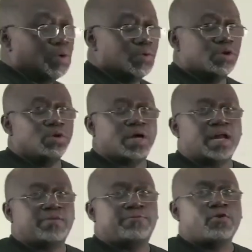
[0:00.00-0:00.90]
we will look
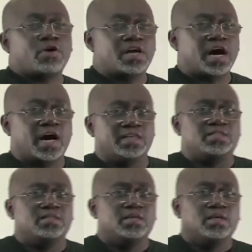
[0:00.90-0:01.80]
at flood
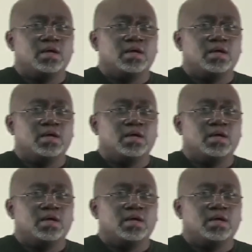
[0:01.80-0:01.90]
guards.